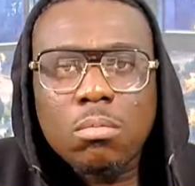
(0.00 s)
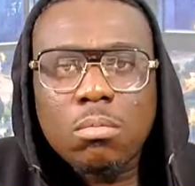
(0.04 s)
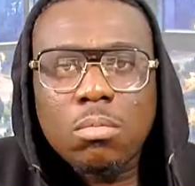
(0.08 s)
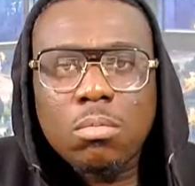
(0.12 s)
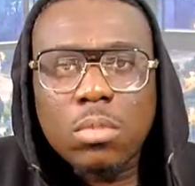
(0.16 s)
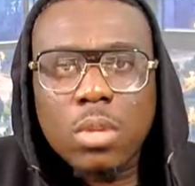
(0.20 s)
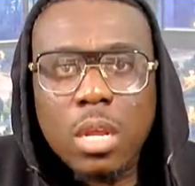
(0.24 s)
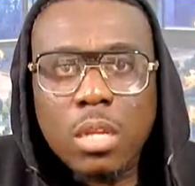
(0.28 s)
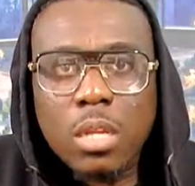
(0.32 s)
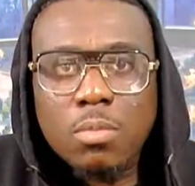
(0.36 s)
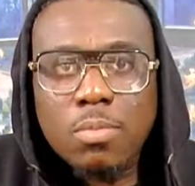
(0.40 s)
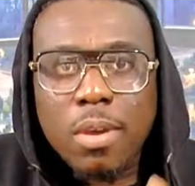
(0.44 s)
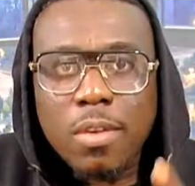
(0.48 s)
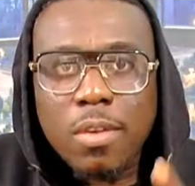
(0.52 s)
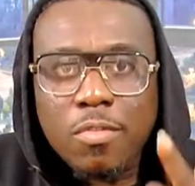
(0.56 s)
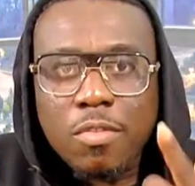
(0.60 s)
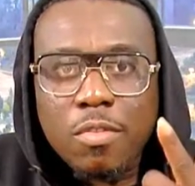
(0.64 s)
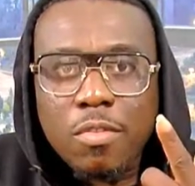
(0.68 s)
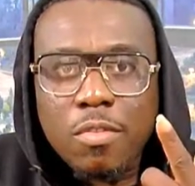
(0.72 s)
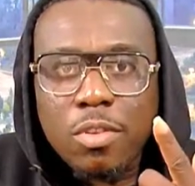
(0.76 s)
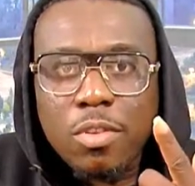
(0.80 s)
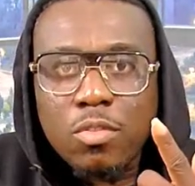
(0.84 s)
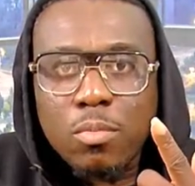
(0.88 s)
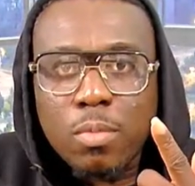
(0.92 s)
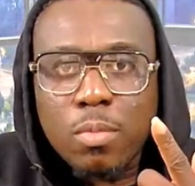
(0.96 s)
that's my
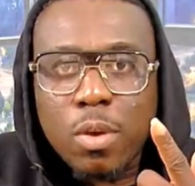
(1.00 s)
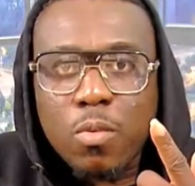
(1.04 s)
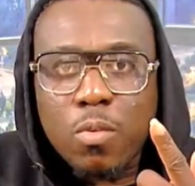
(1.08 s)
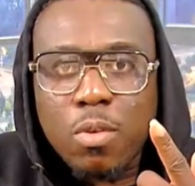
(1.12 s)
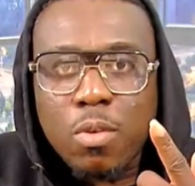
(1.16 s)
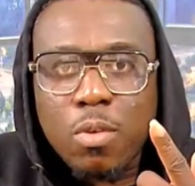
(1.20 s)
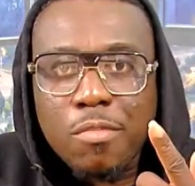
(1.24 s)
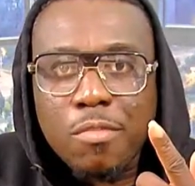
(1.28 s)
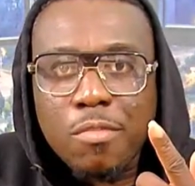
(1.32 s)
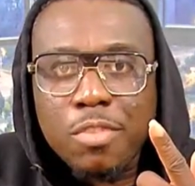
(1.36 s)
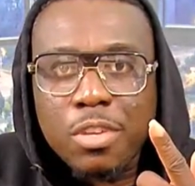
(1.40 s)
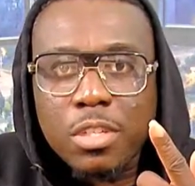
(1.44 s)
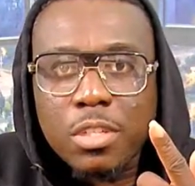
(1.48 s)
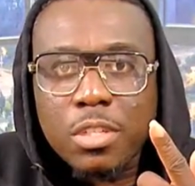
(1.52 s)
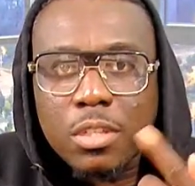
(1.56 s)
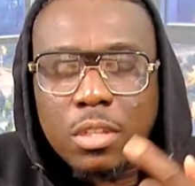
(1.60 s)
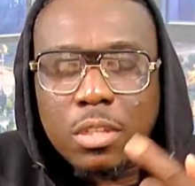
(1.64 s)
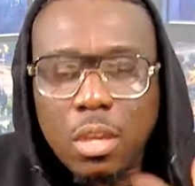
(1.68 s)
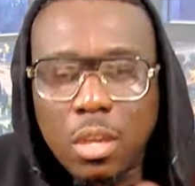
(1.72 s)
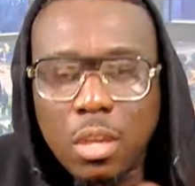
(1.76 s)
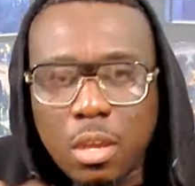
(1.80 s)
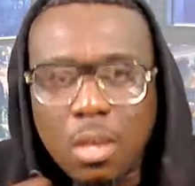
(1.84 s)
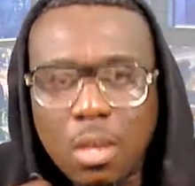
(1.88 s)
favorite, Bangu and Fish.